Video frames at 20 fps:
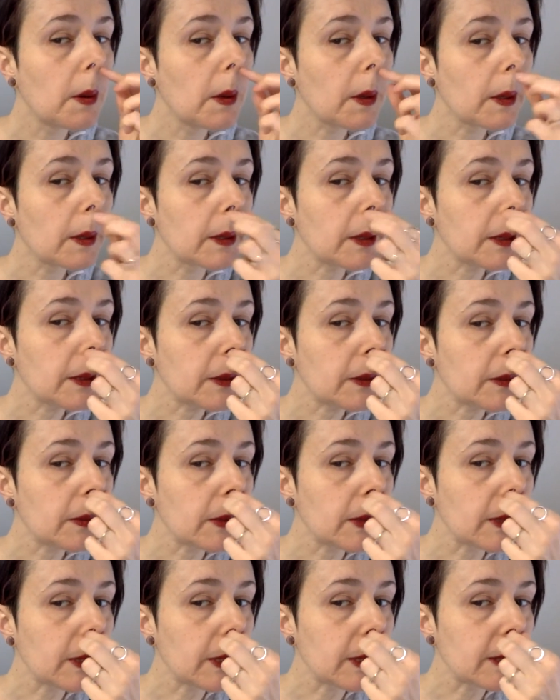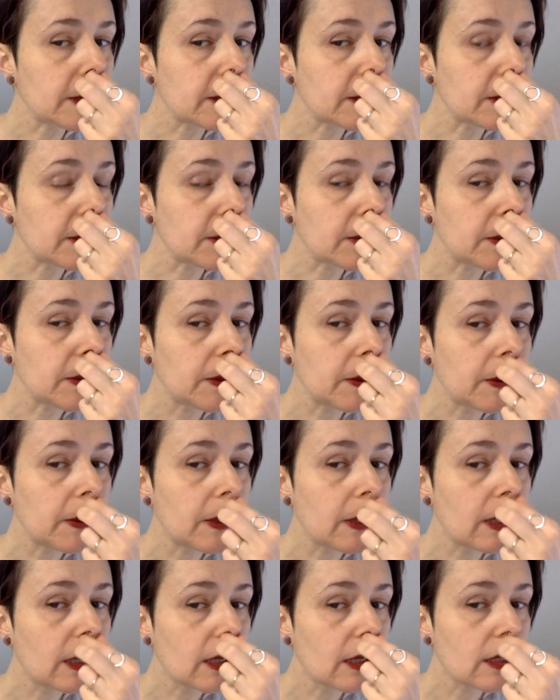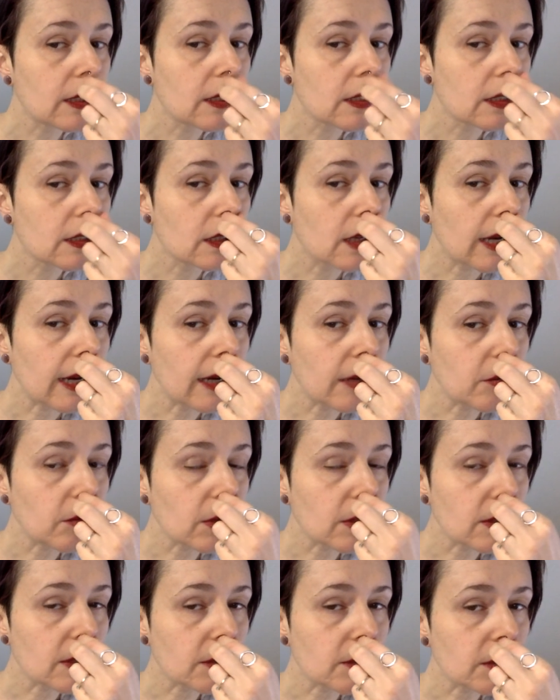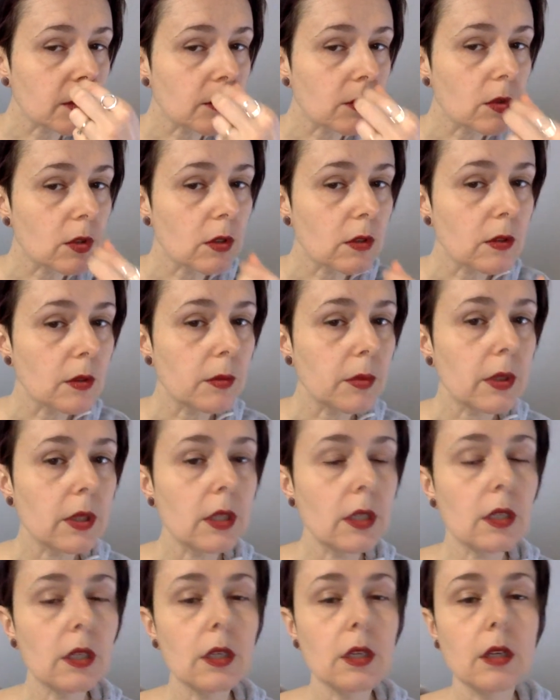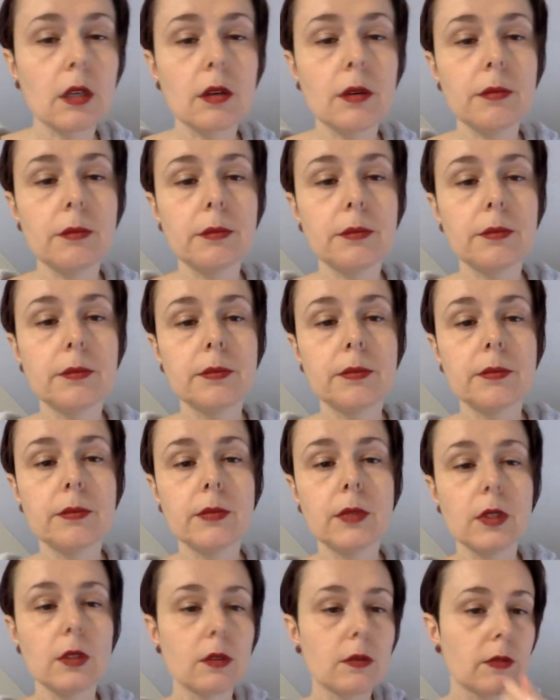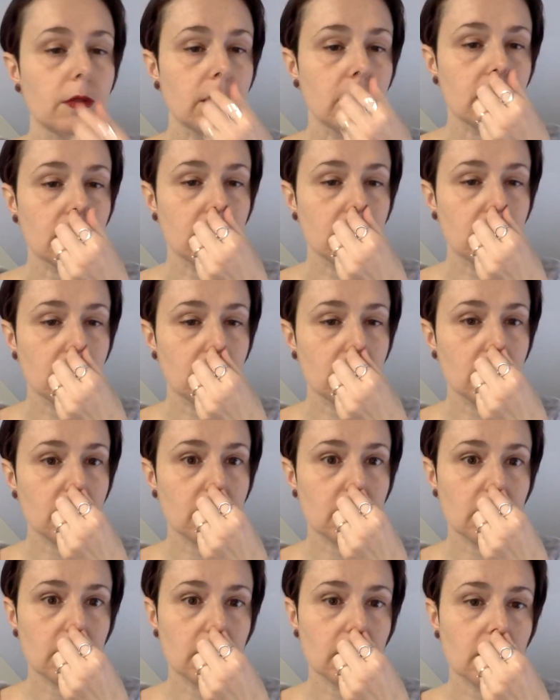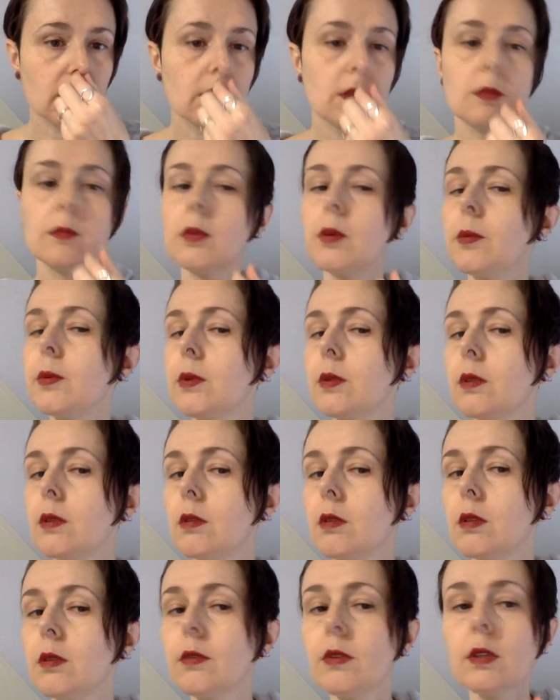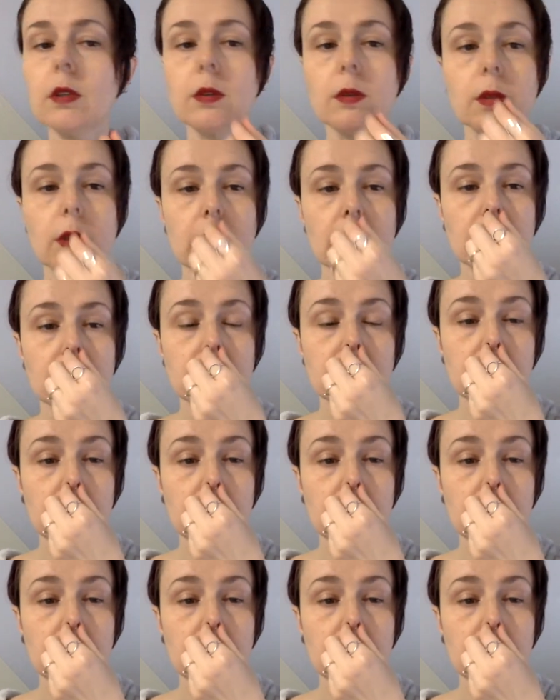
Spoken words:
Because I don't really like to hide my septum jewelry, but if it's so subtle, some people don't even notice.